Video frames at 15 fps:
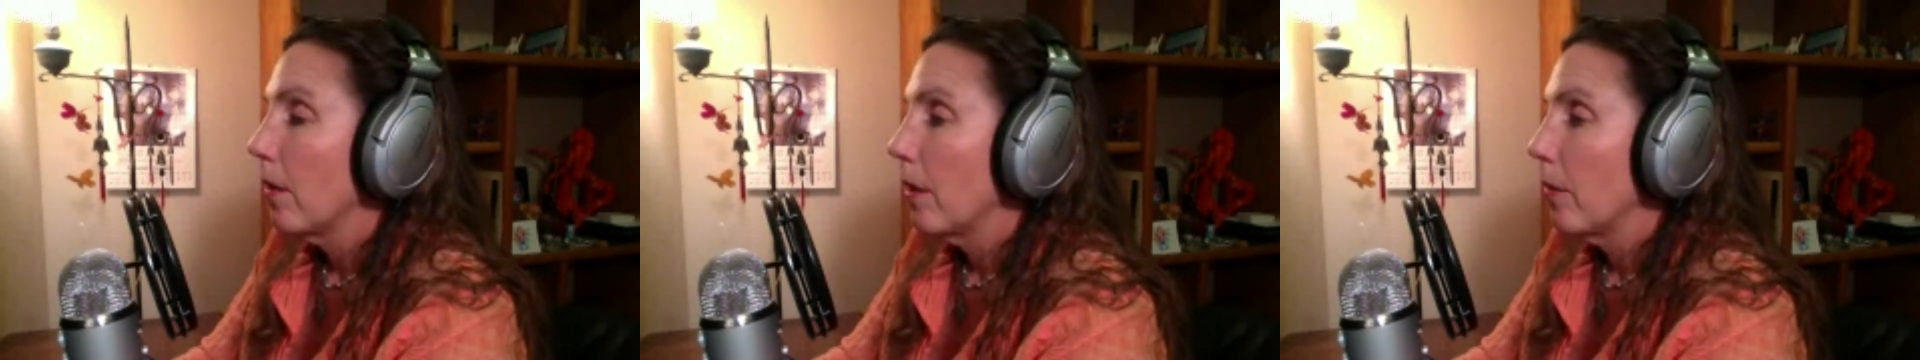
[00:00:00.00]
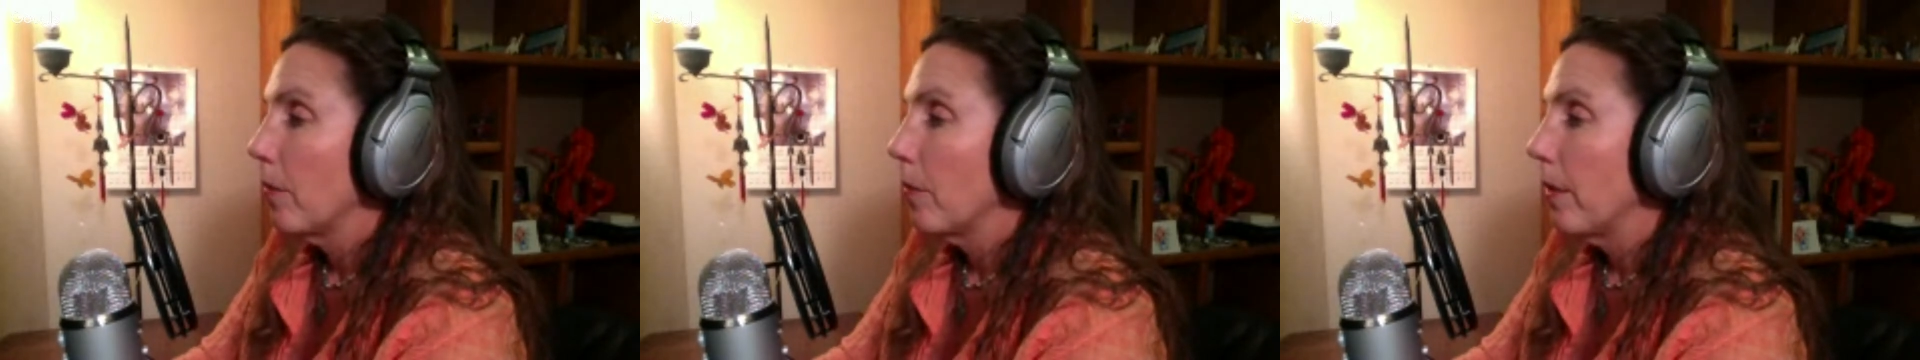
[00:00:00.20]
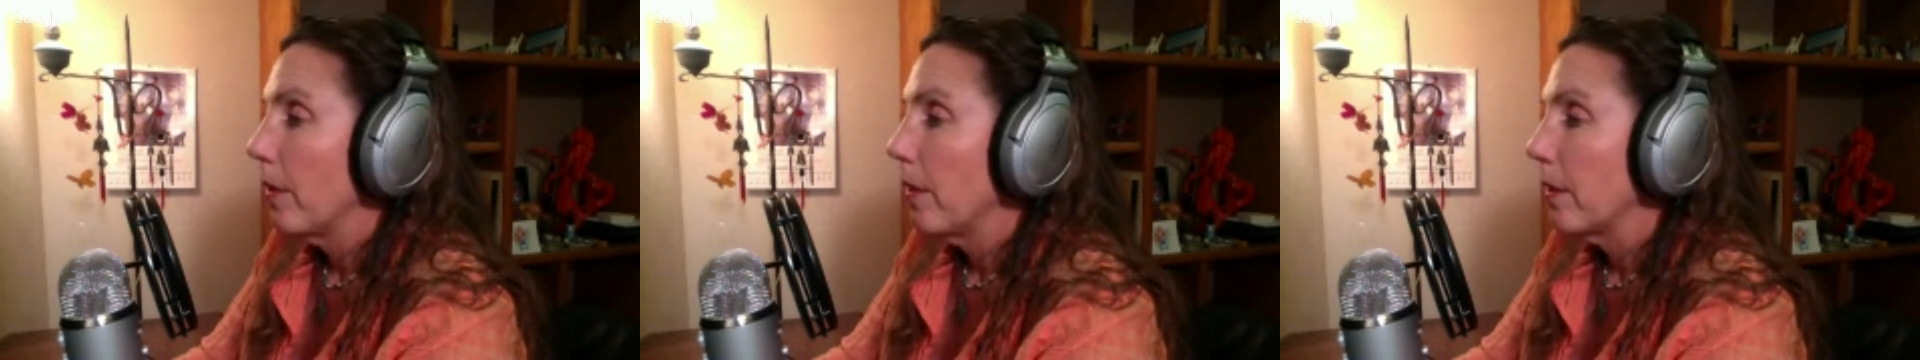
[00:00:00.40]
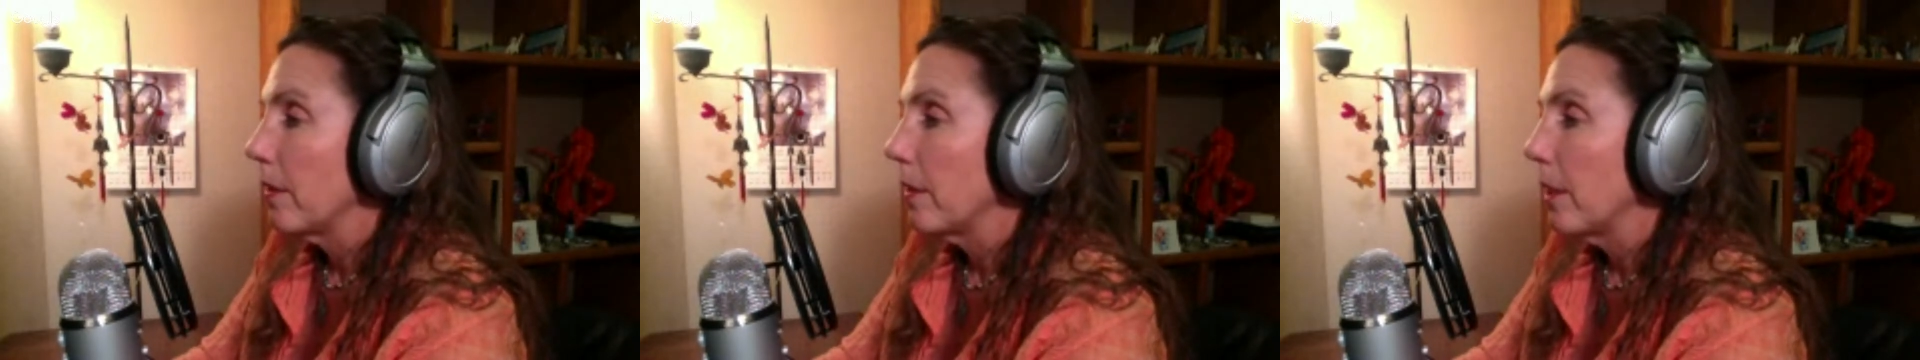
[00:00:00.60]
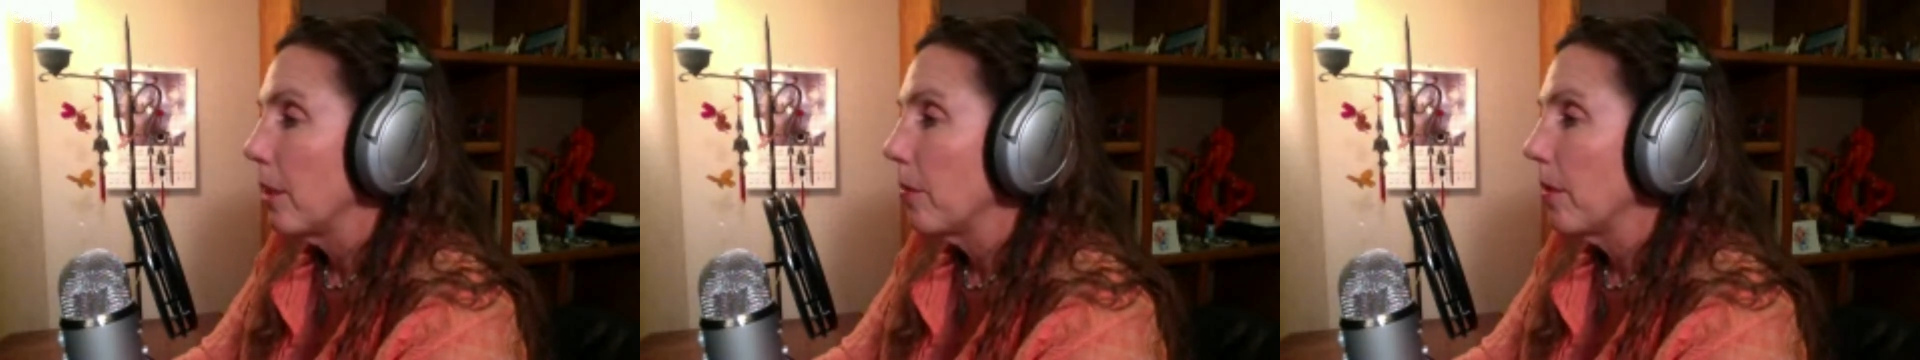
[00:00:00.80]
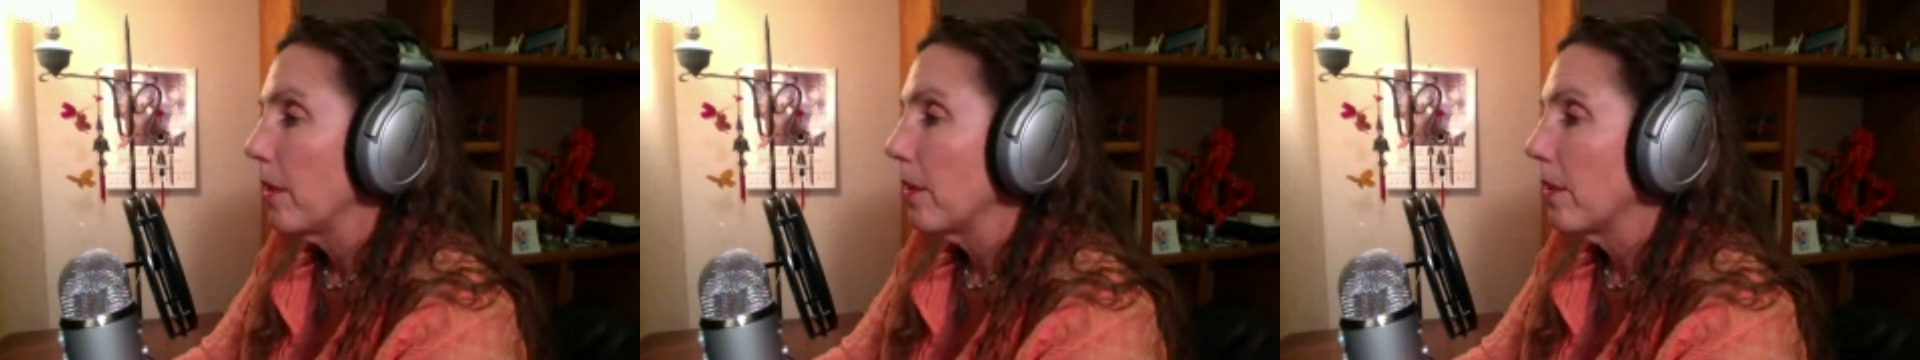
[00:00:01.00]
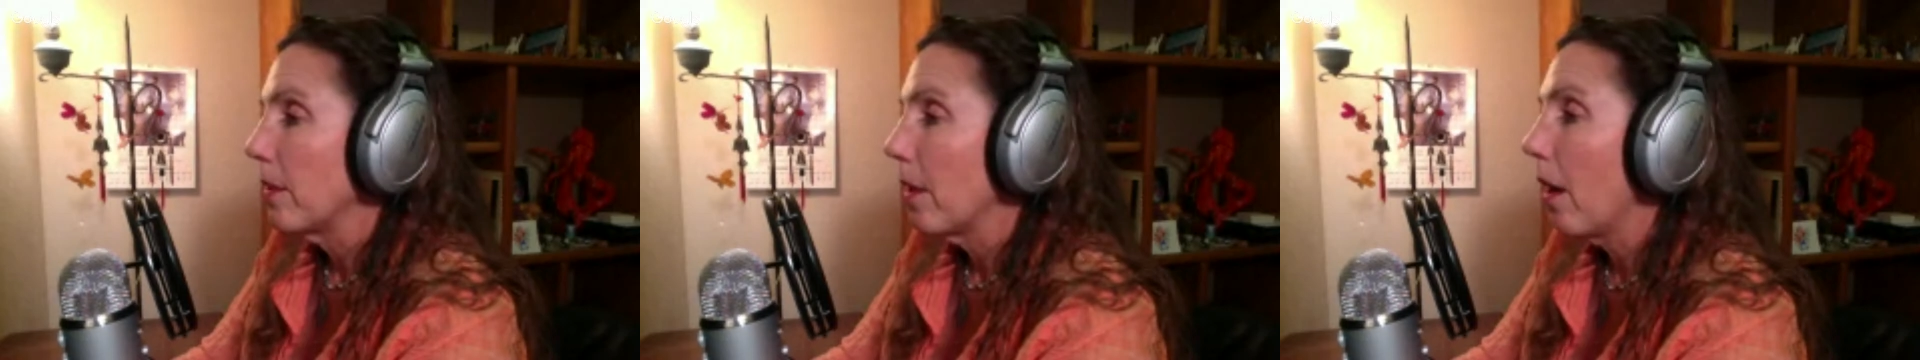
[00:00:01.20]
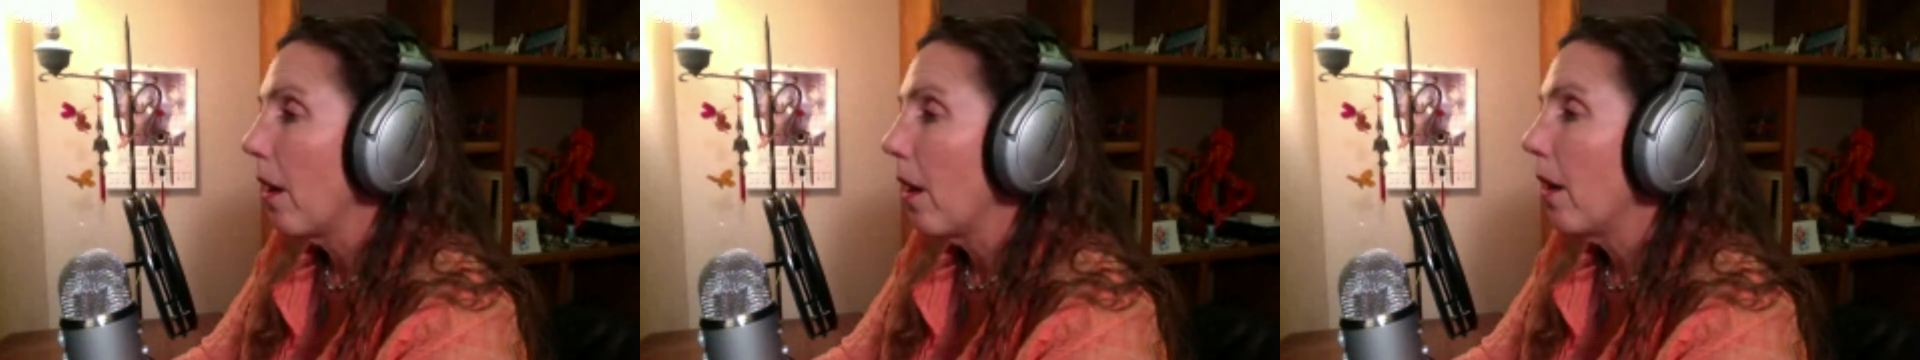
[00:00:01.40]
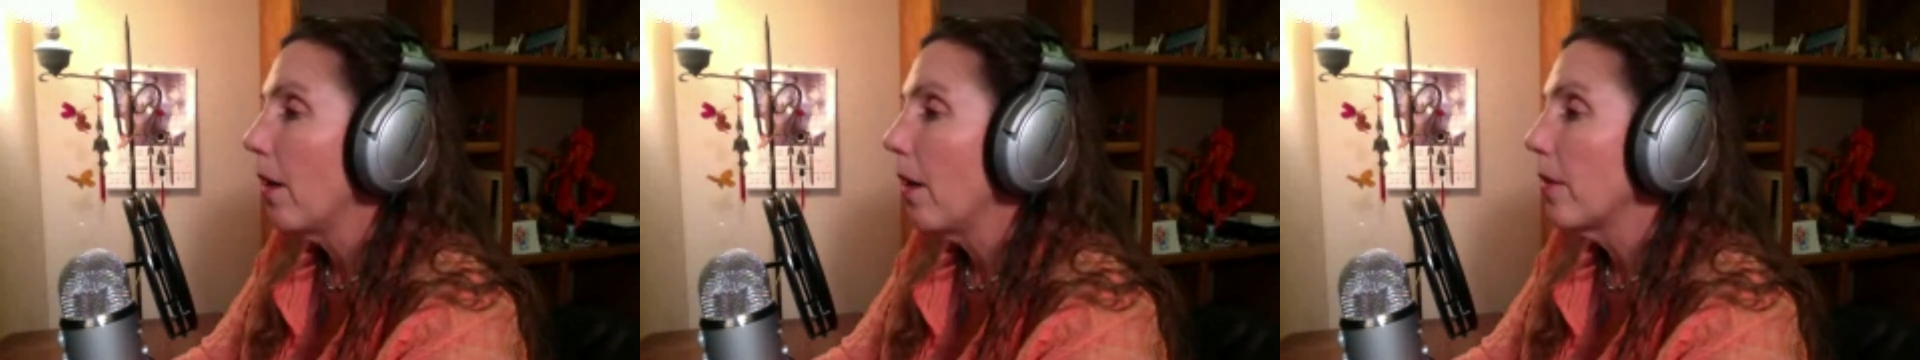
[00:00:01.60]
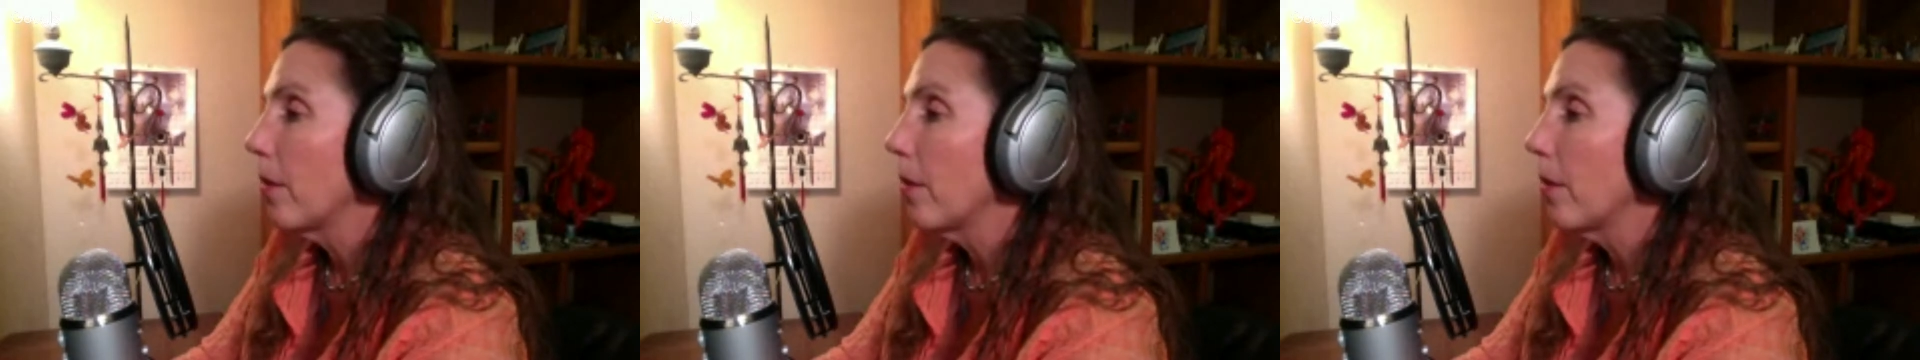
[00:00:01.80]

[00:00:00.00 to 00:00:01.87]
and breathing deeply into the heart,